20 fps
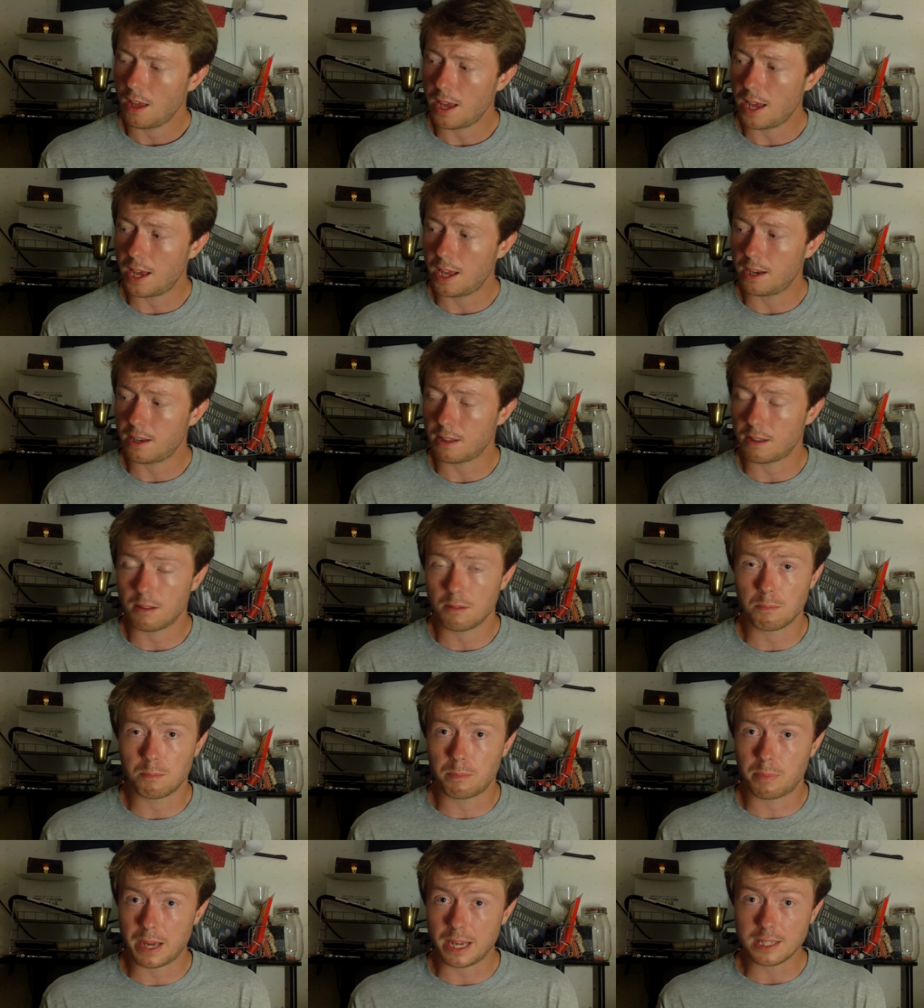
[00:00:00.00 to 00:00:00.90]
And
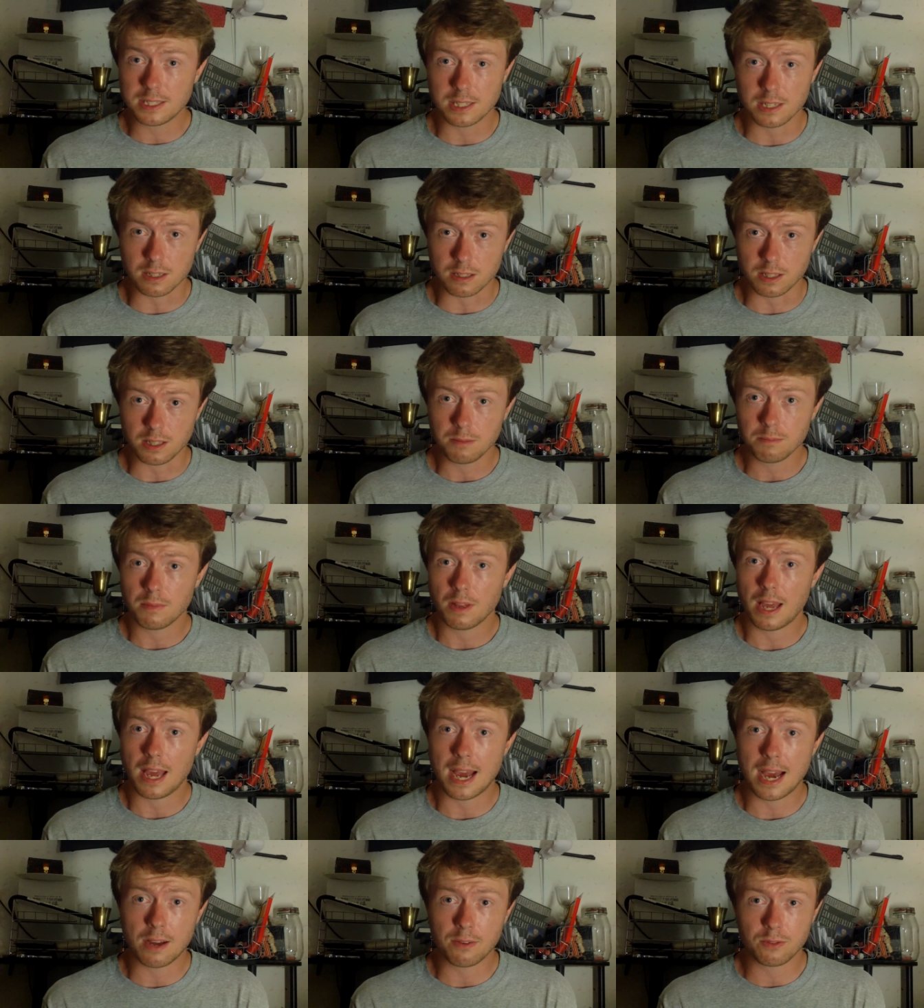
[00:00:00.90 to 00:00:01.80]
basically,
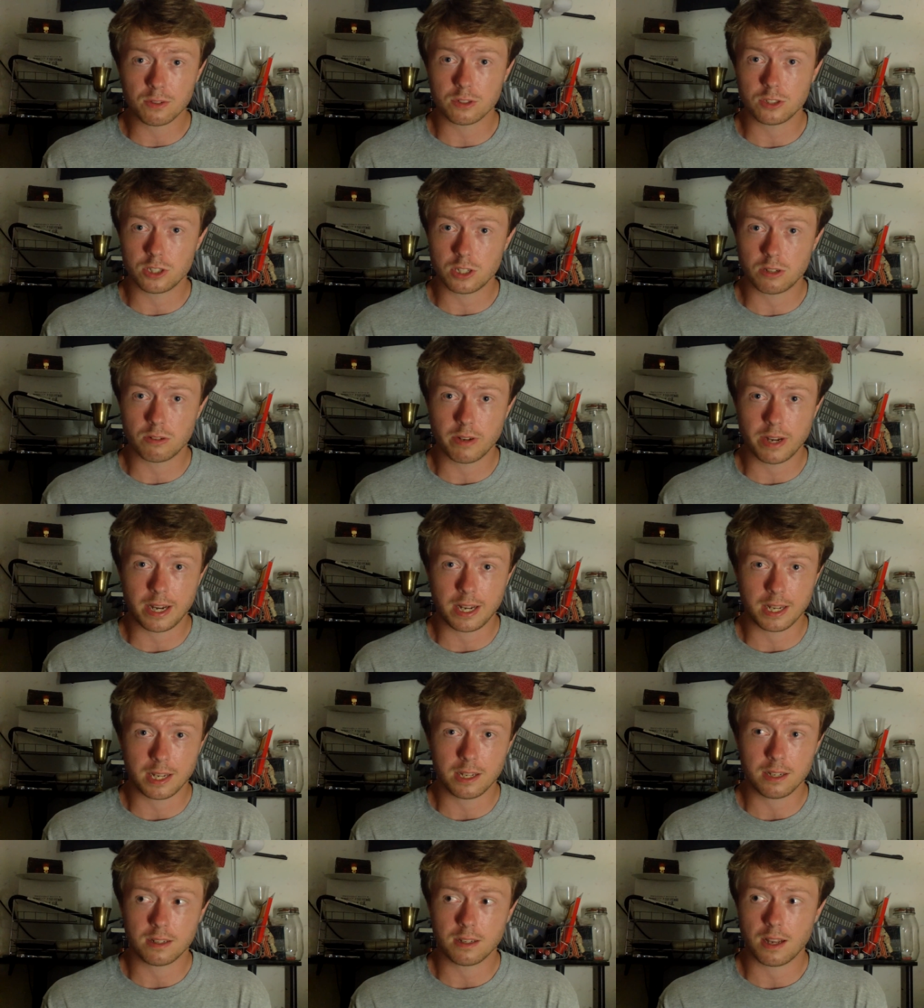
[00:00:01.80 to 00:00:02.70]
after
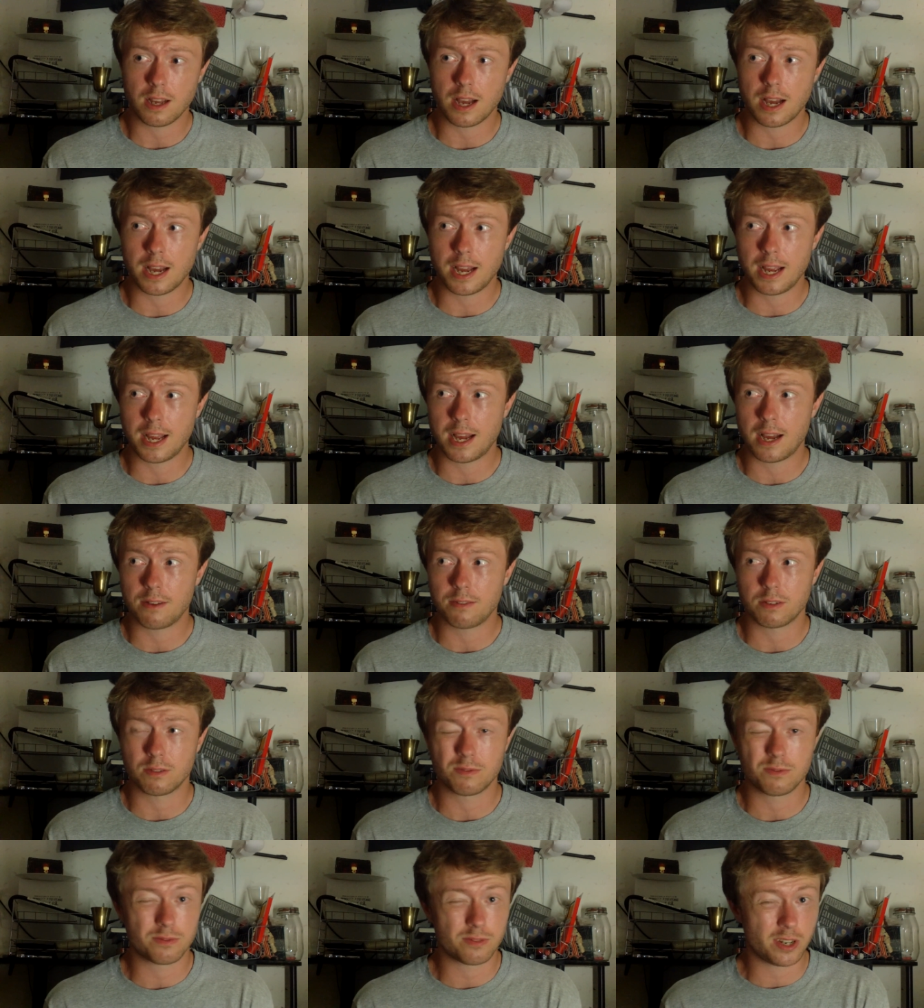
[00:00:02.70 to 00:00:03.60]
generating it, I
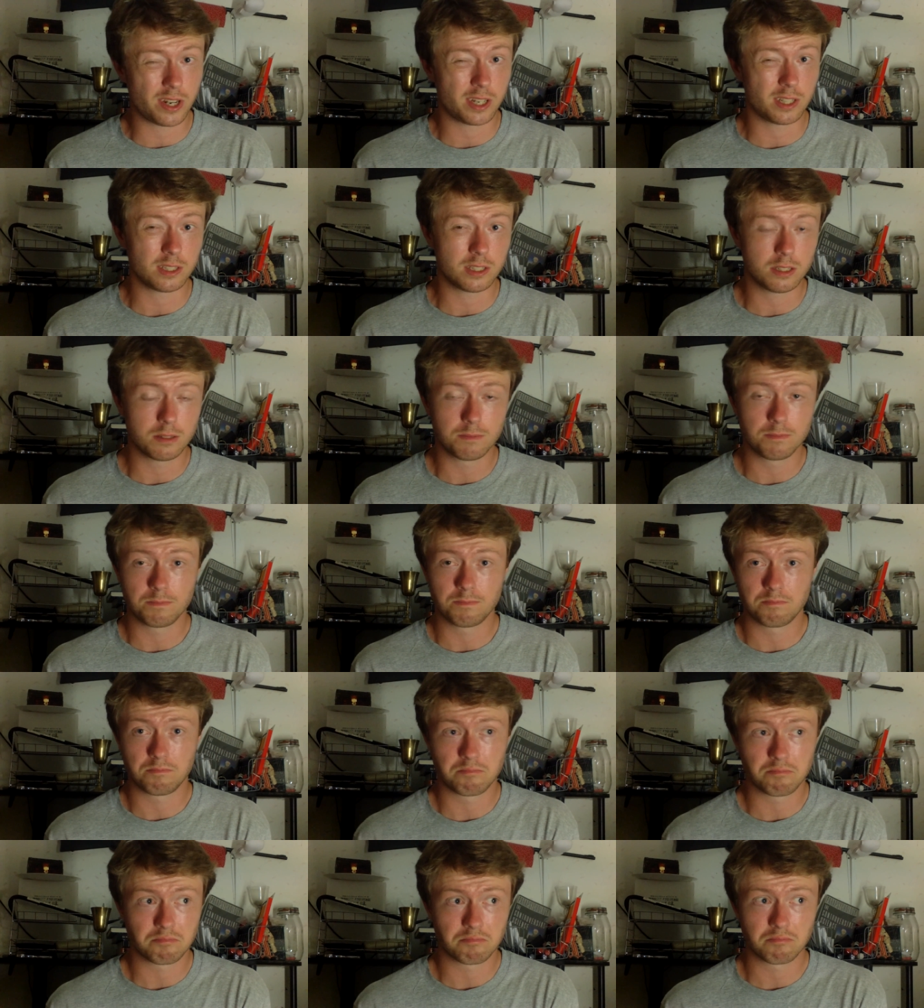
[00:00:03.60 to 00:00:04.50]
have a friend
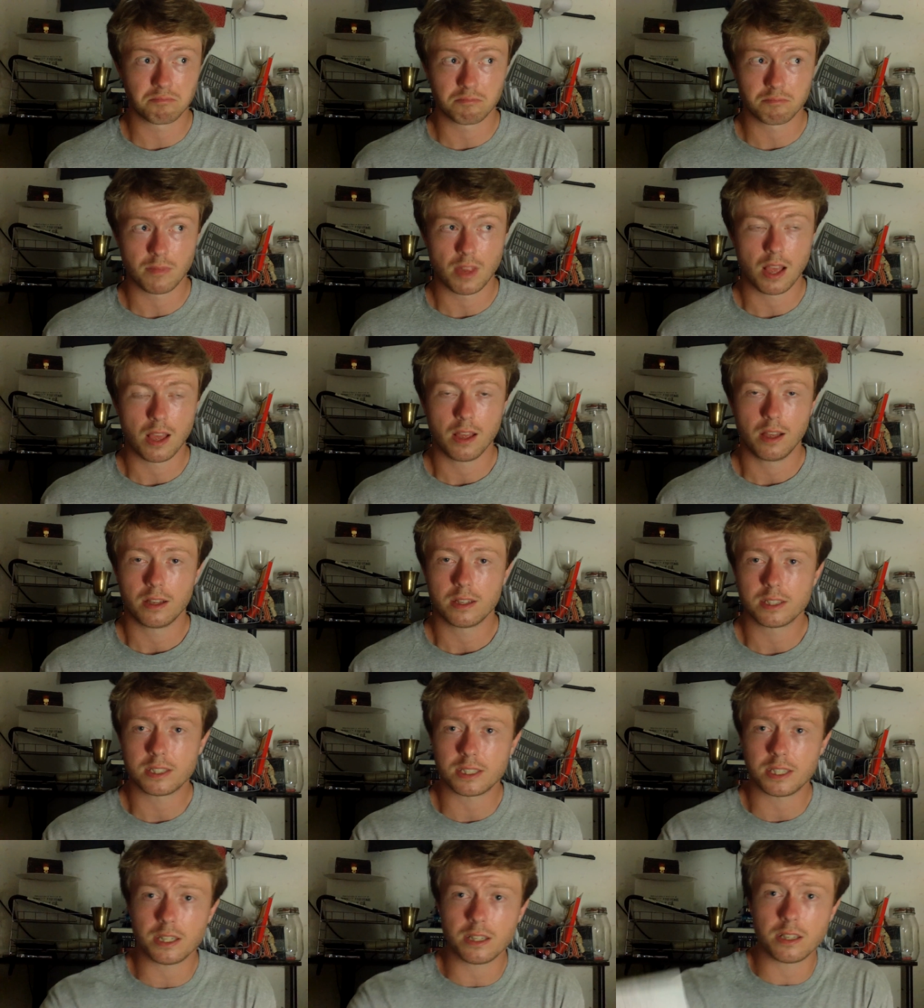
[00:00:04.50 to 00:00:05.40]

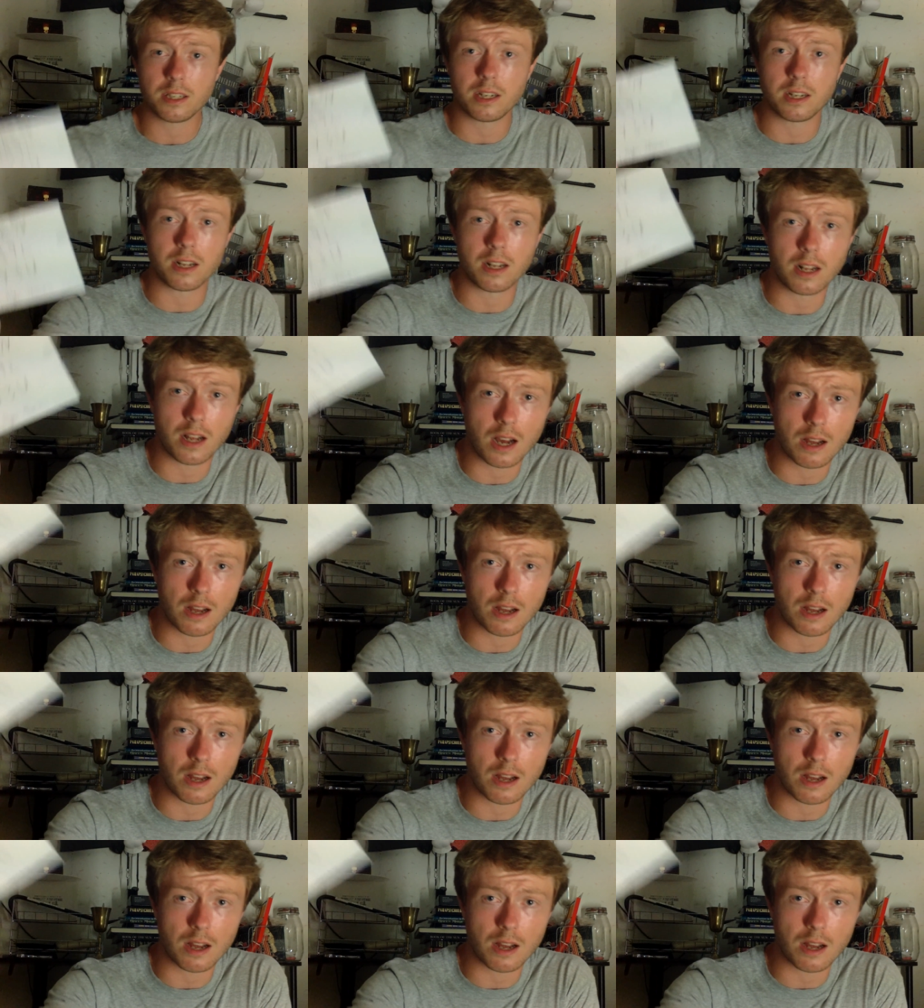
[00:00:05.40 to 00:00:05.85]
seal it in an